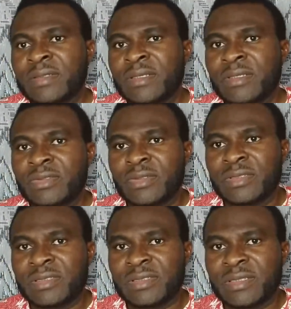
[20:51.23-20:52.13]
You
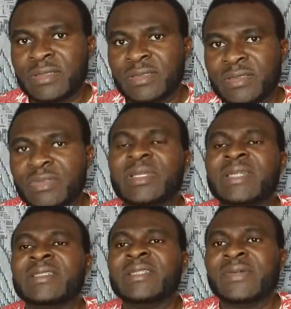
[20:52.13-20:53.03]
understand? So that
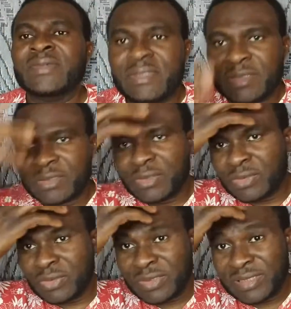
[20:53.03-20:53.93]
is how it is done. So
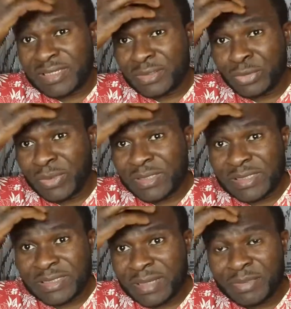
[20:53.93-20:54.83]
these are the two ways it
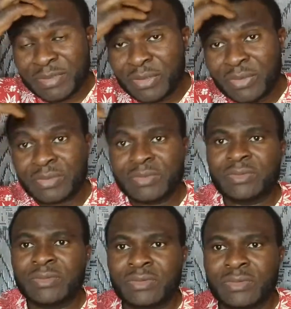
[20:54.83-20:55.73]
can be done
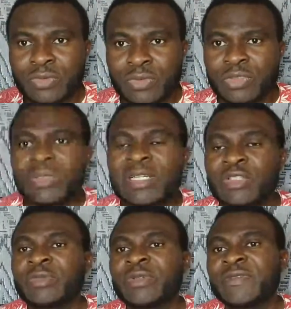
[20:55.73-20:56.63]
in order to
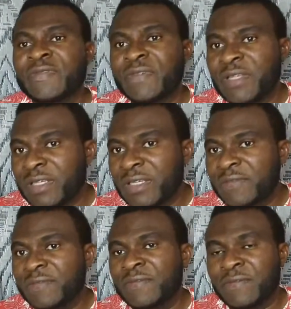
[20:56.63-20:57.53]
be free
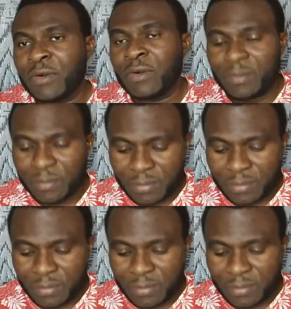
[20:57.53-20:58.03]
from